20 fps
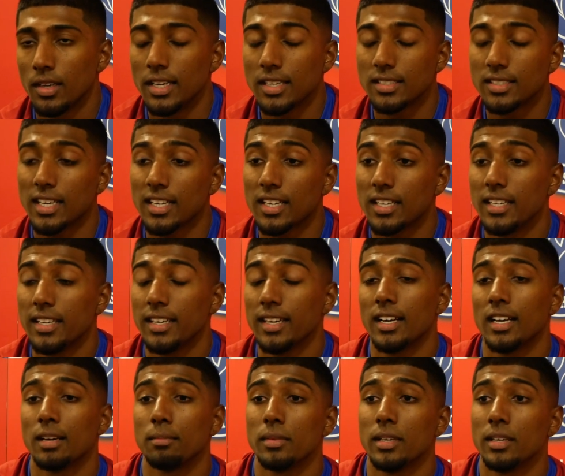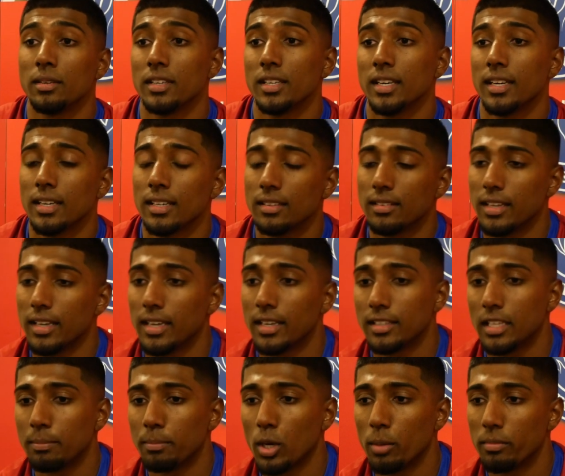Exactly, yeah. I mean, yeah, they're
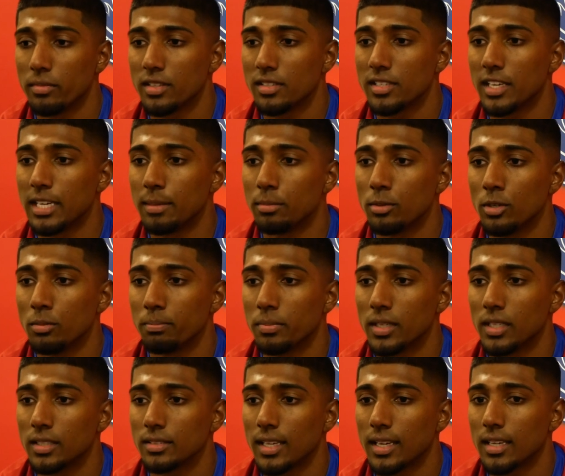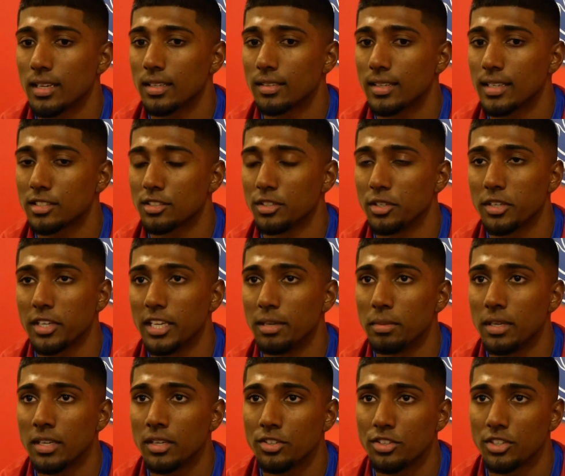bottom of the table, but that's no
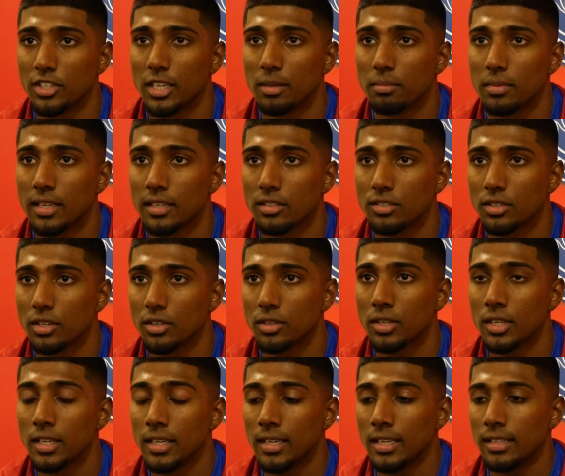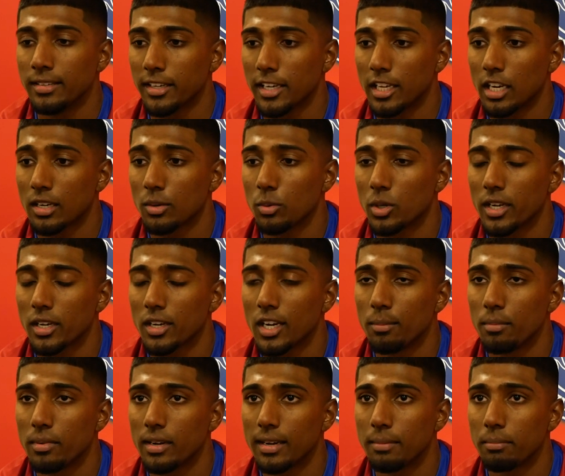gimme, do you know what I mean? So they're going to want to
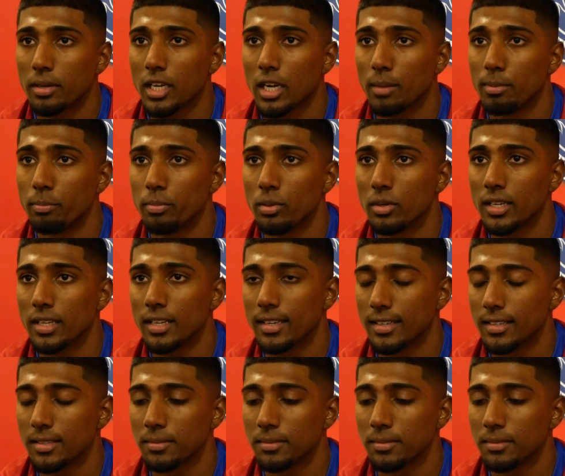come here and pick up a point,